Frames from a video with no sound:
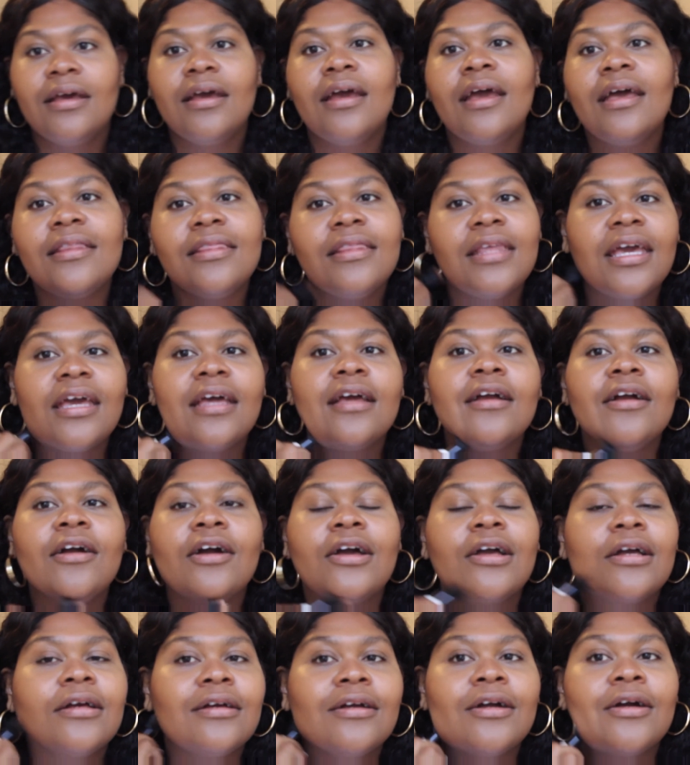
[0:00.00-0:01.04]
And then
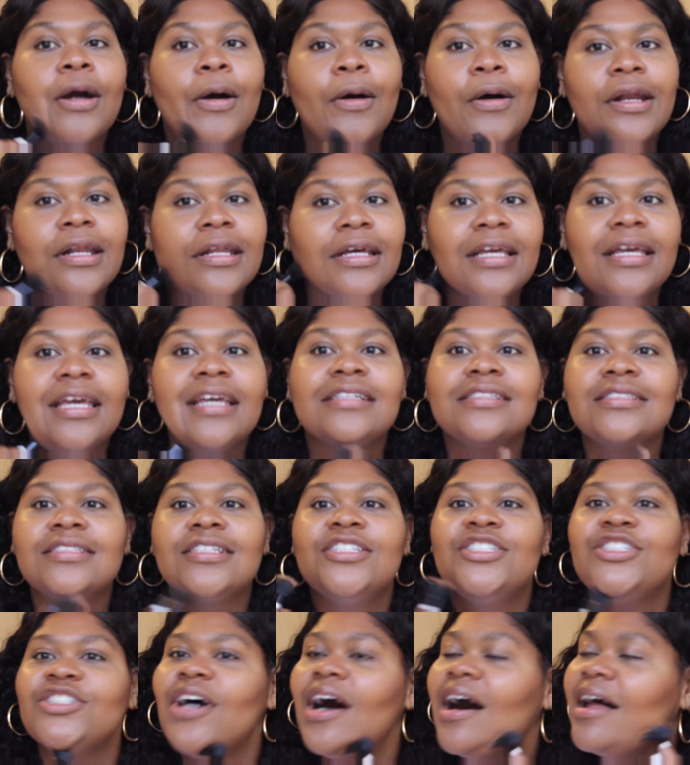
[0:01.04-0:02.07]
going against the
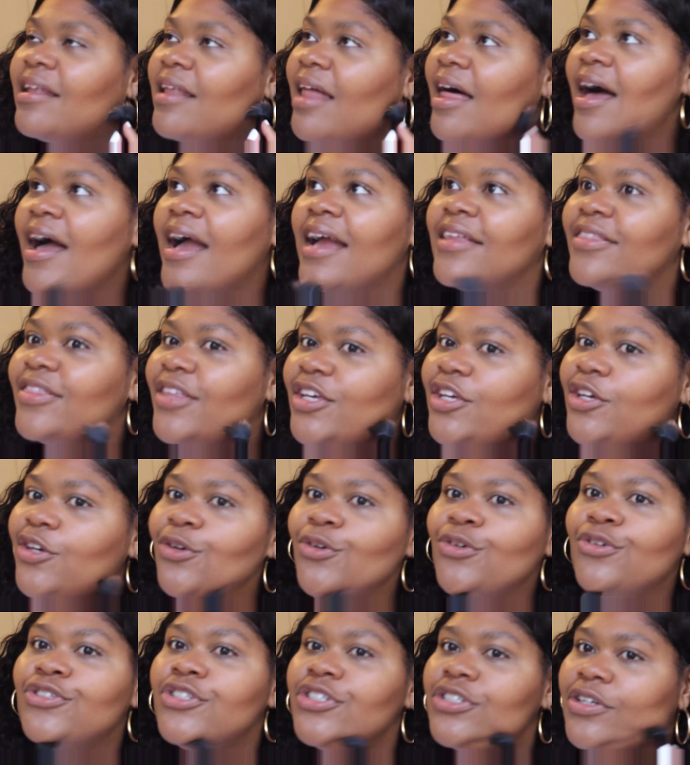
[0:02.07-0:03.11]
jawline, the
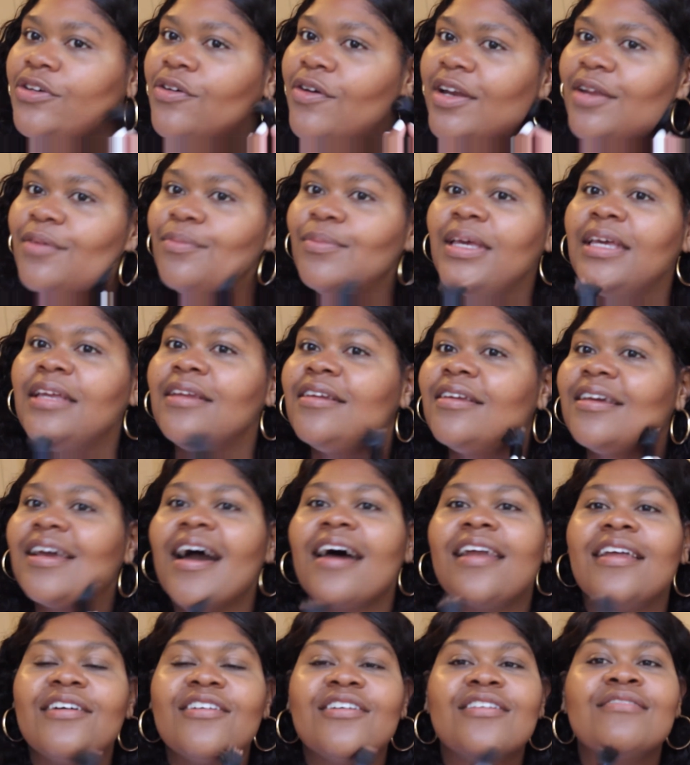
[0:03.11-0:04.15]
use, you know what I mean,
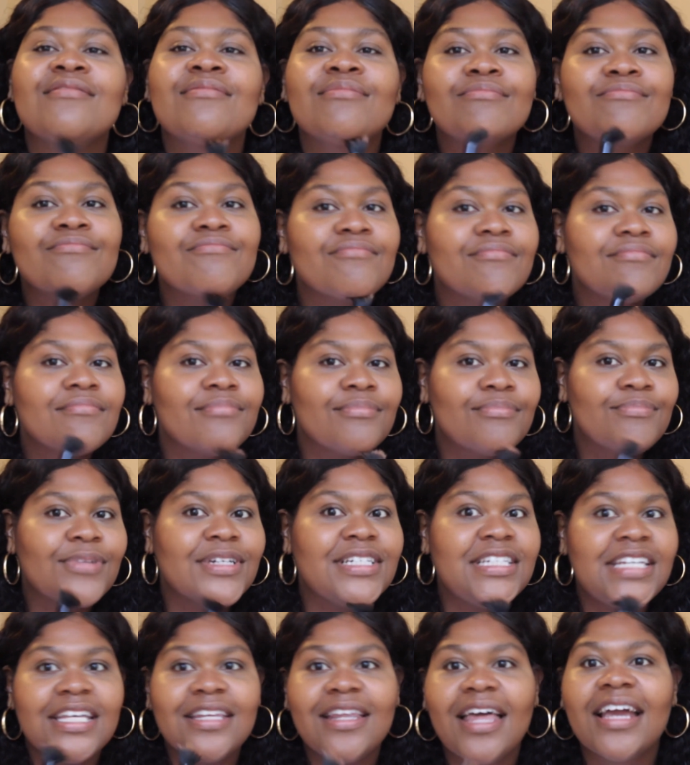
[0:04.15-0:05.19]
gotta
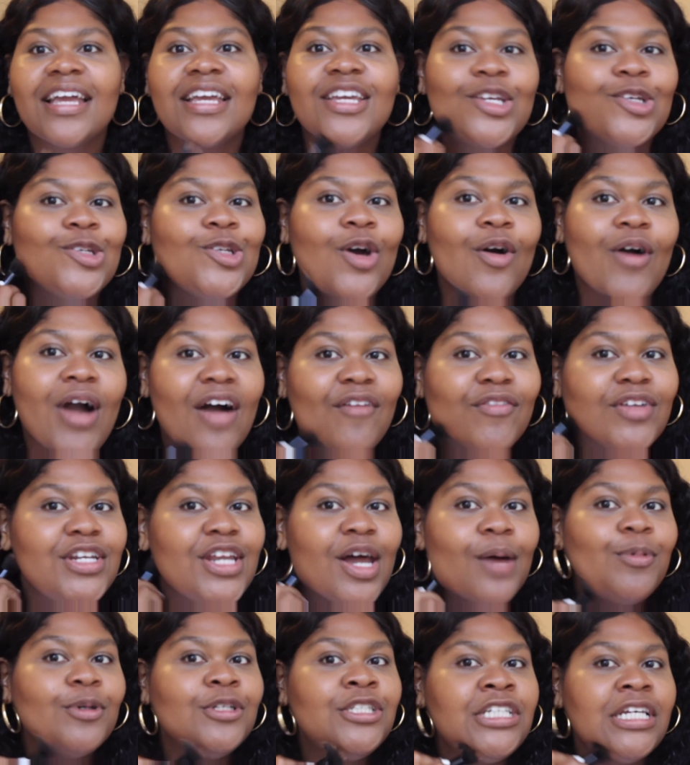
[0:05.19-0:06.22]
pretend like you don't have a
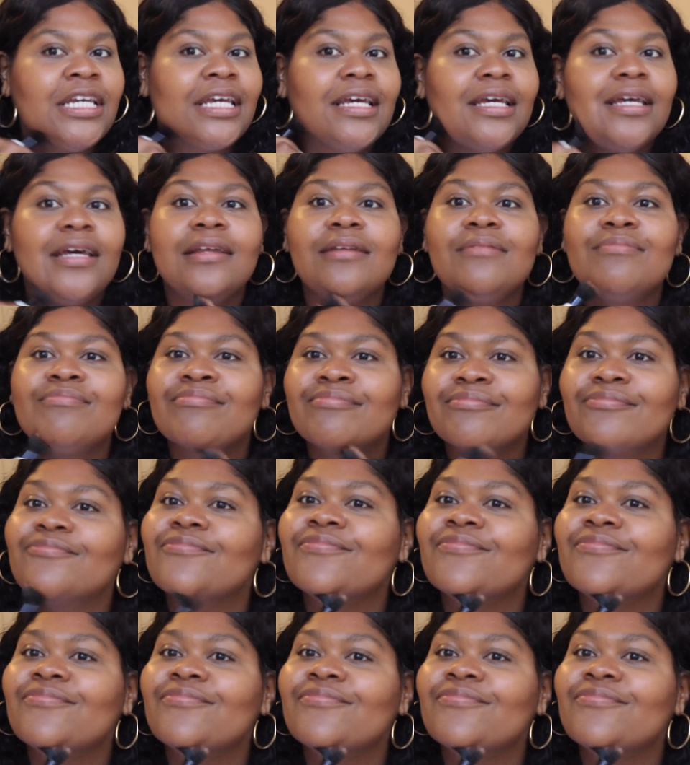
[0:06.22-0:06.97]
double chin.